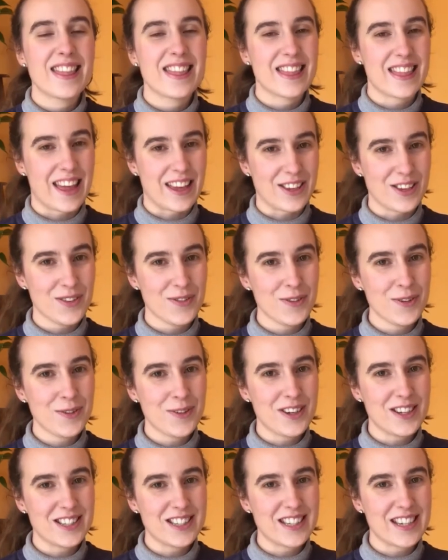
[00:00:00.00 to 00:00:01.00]
Thank you for
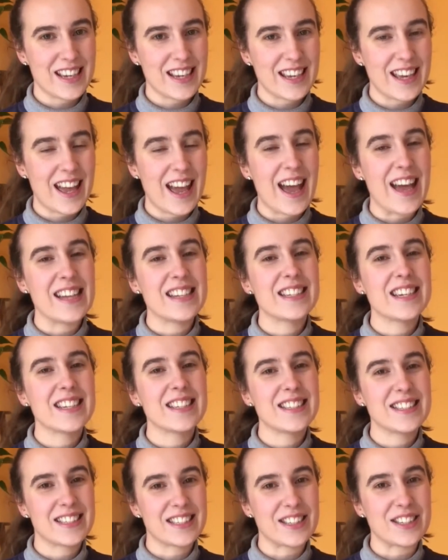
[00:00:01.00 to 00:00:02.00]
watching, and I'll
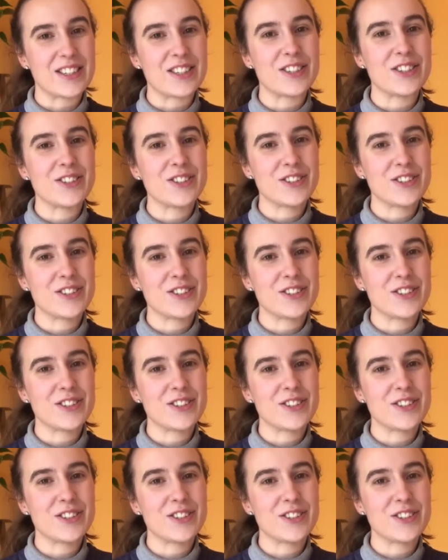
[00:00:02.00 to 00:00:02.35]
see you